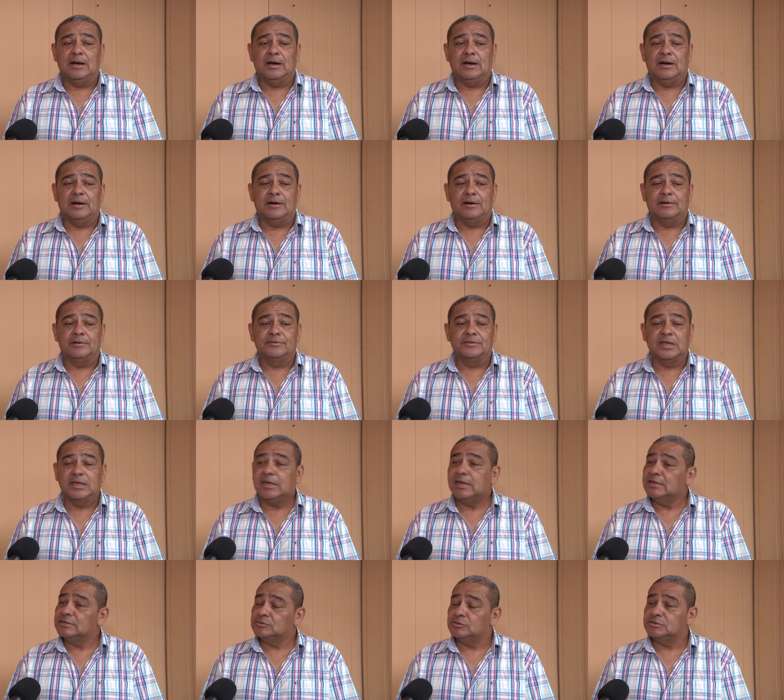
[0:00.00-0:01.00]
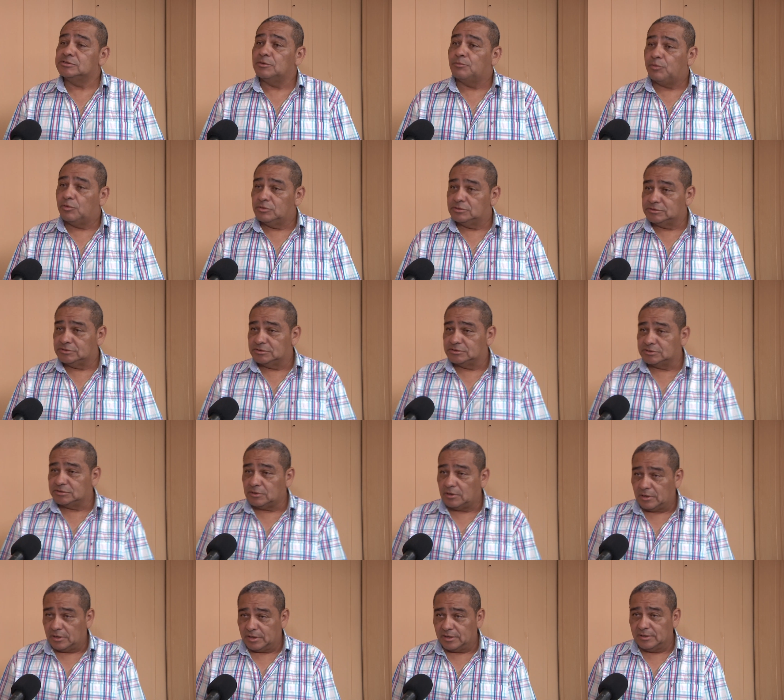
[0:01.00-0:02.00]
uh, the case was supposed to
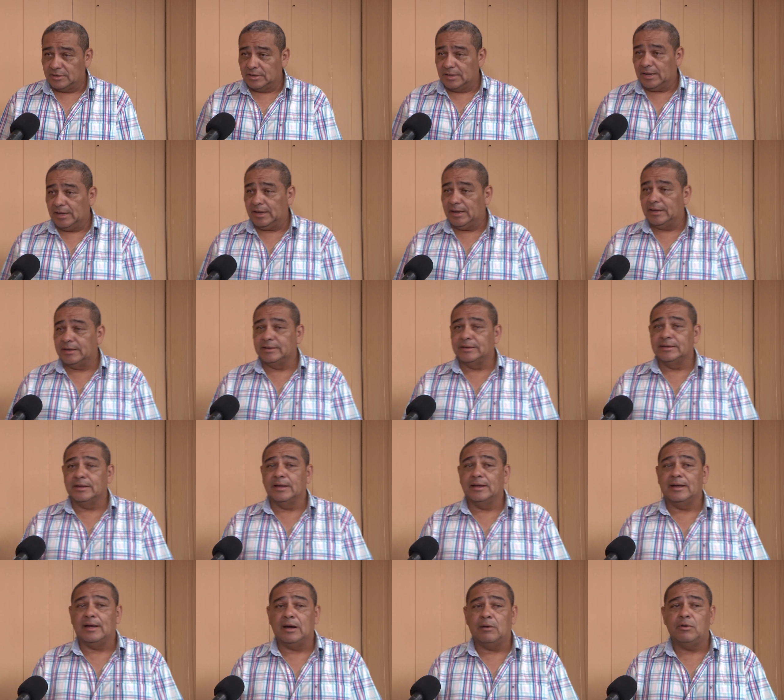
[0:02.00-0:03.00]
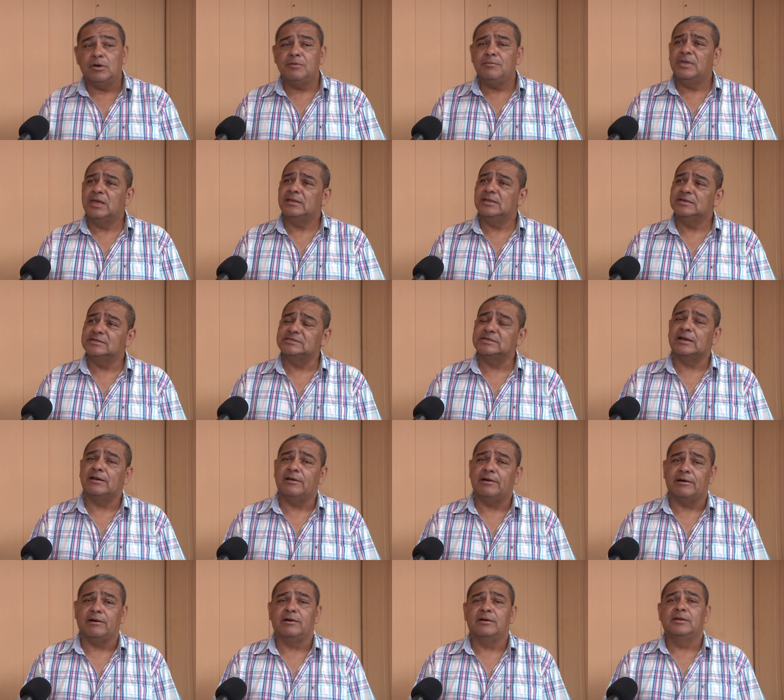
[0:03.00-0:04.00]
start. And uh, I want to make this
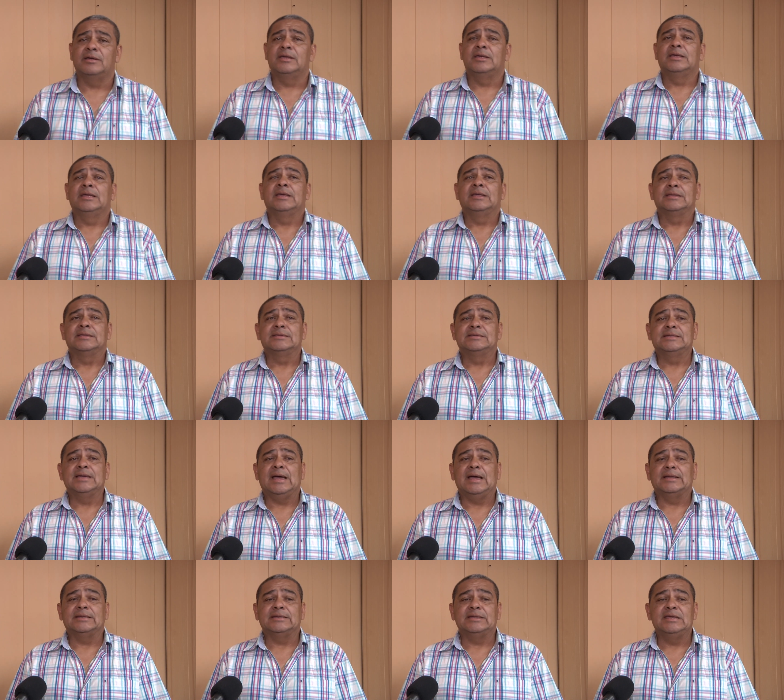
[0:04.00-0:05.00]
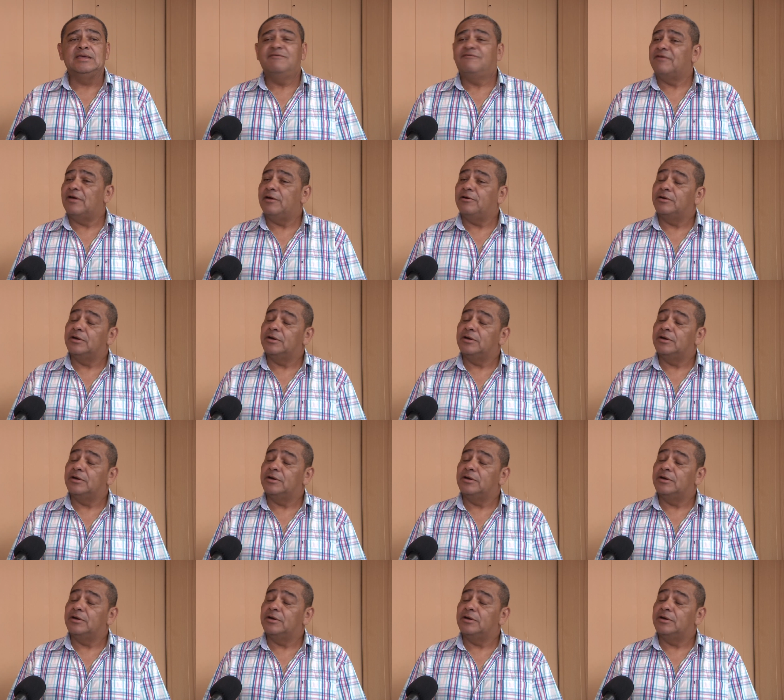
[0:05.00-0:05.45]
clear that he